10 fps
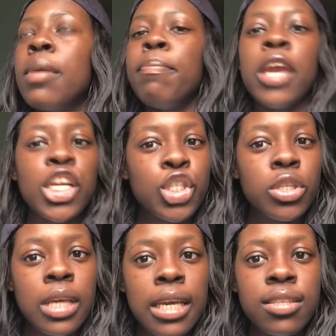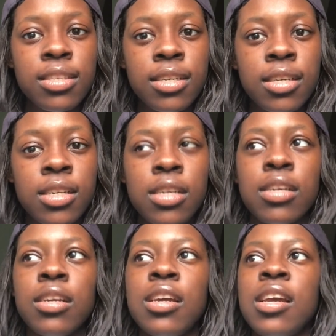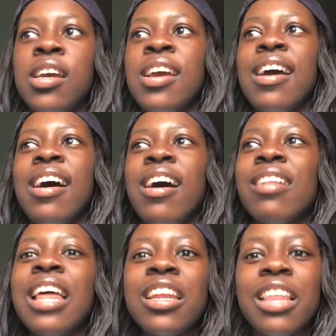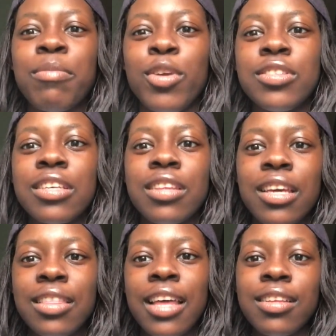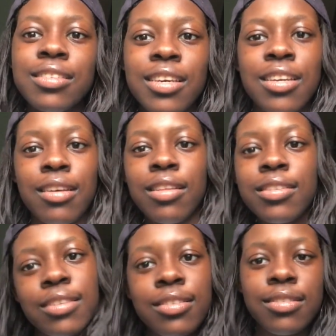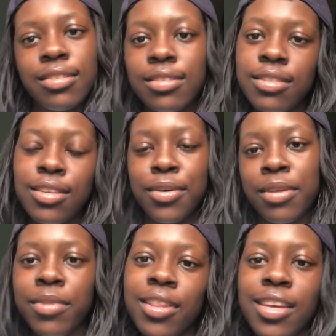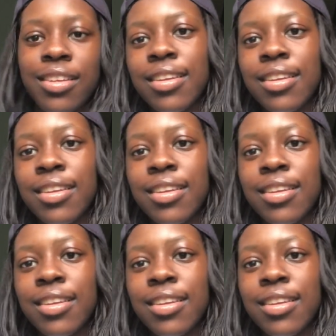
Major Lazer, a lot of music like that. That's you know what I mean,